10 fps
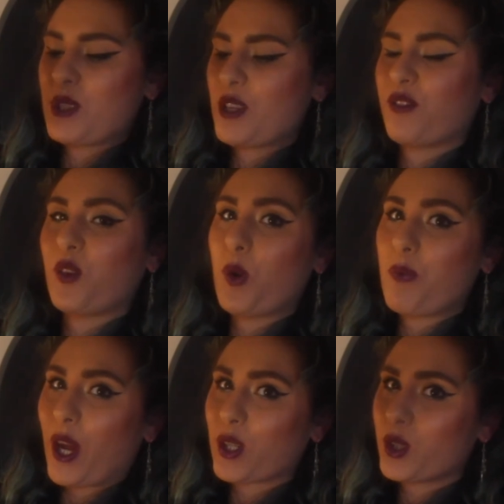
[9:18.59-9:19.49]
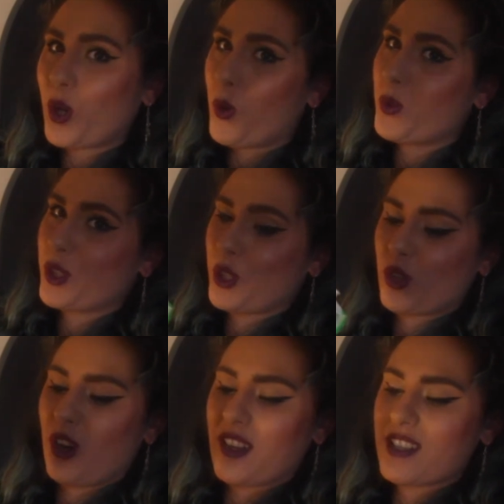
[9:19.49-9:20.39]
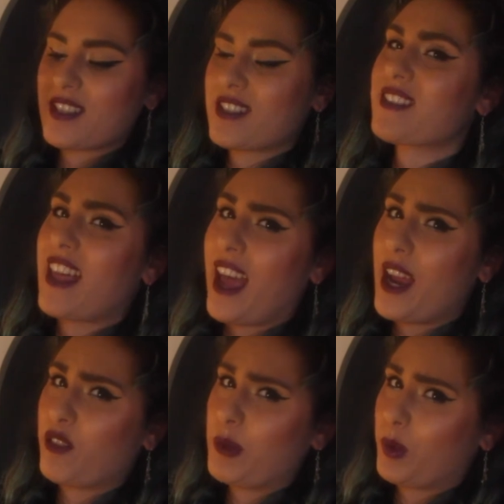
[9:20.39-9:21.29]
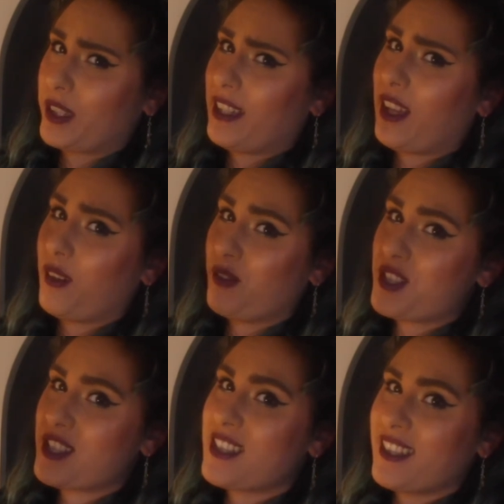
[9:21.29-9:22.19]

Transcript: to form that golden crust that everybody loves